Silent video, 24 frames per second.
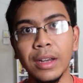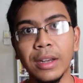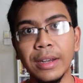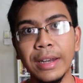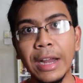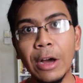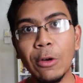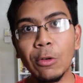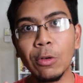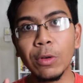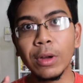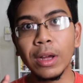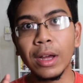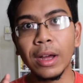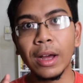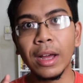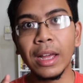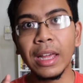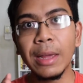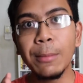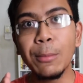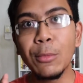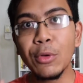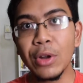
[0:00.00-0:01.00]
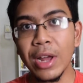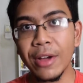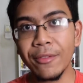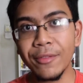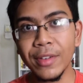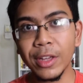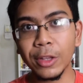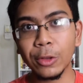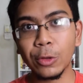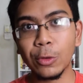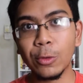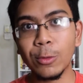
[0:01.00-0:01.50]
Now, in
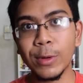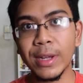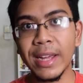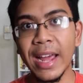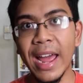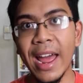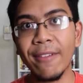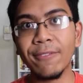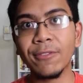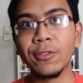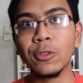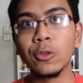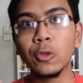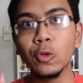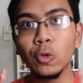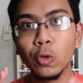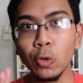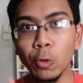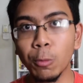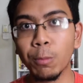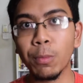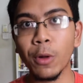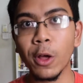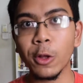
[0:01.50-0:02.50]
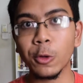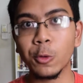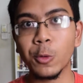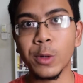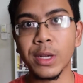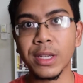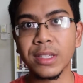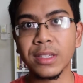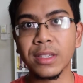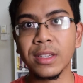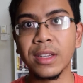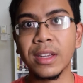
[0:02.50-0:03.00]
Munafik 2, we have two plot
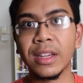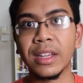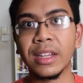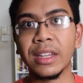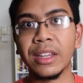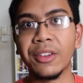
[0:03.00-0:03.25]
twists.